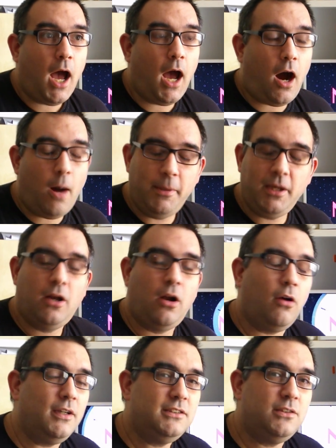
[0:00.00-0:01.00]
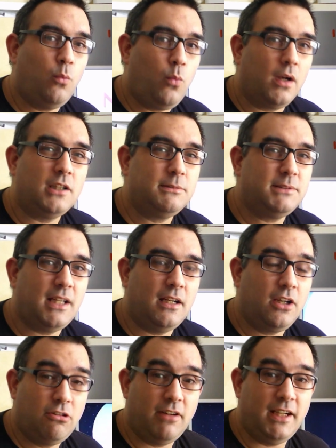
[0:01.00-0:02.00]
I'm inclined to 100%
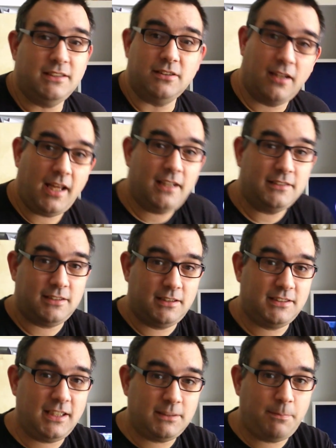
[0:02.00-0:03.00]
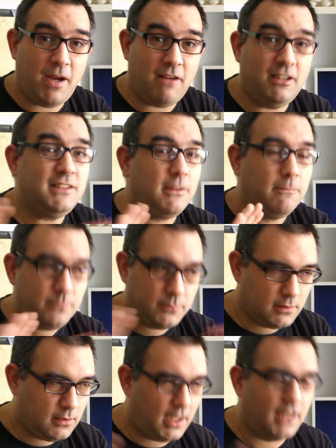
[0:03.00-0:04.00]
agree. So there's the 6 berries,
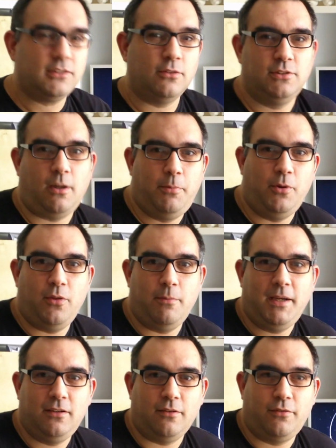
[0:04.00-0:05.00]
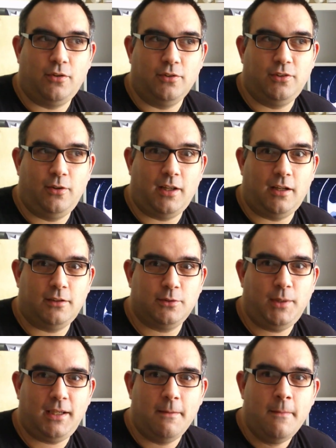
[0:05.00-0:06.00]
as long as I put them in, because I forgot to do that last
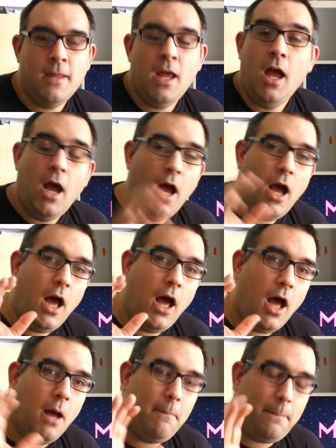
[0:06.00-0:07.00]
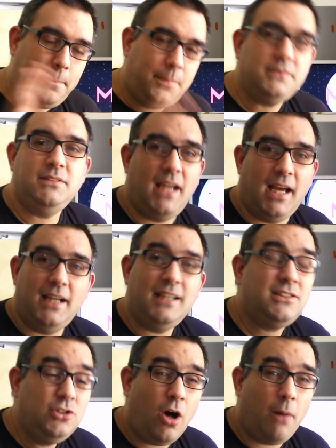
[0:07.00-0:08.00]
week. But yeah,
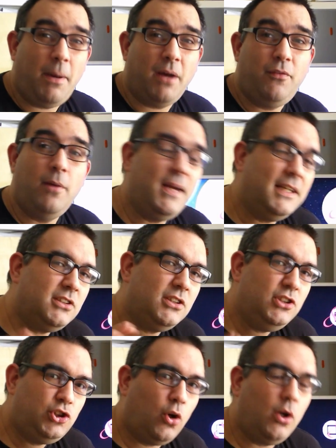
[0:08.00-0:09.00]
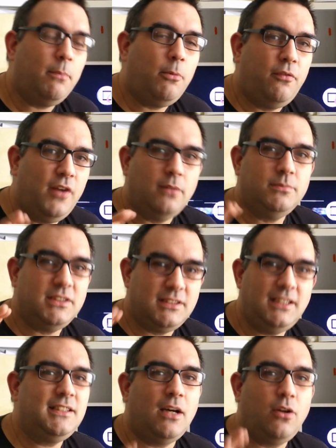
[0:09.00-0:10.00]
it's not a bad film. It's an enjoyable film to
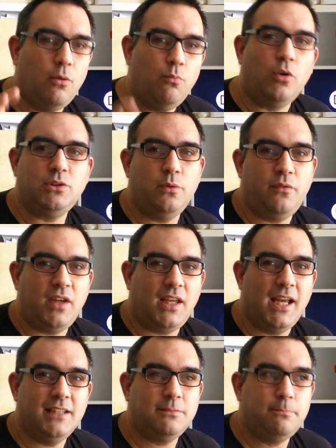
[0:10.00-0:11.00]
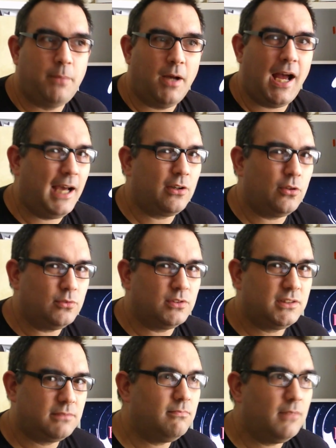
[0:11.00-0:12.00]
sit down and watch with your kids, but
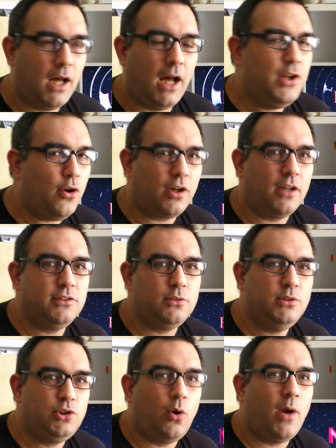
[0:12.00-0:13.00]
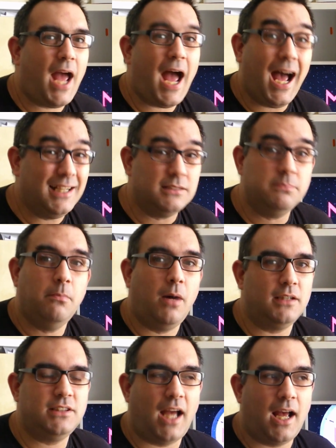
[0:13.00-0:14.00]
adults are not going to enjoy it as
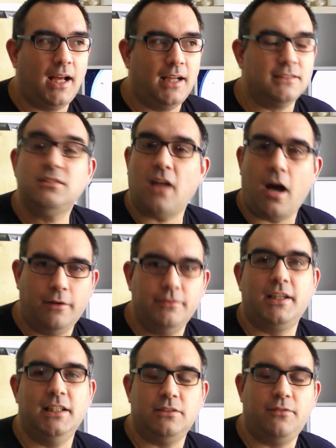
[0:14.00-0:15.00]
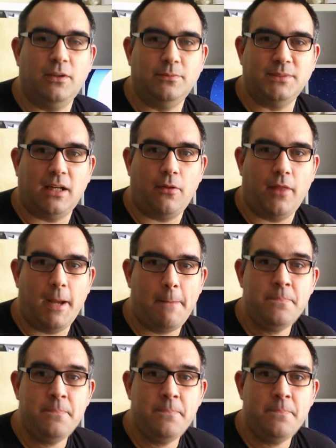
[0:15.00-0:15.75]
much as other kids' films out there.